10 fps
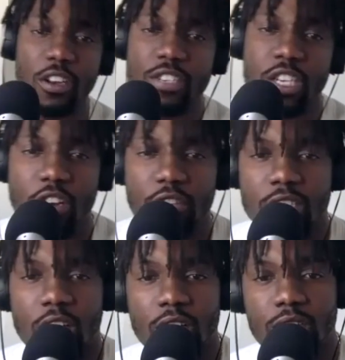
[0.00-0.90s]
share your
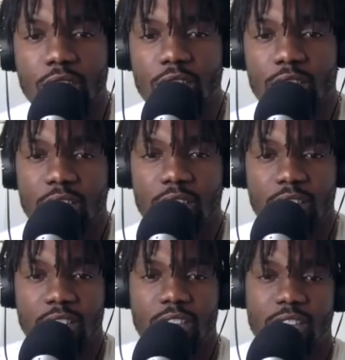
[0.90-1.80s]
results.
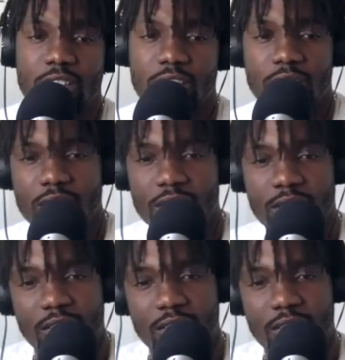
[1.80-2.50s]
Oh, my results. Hold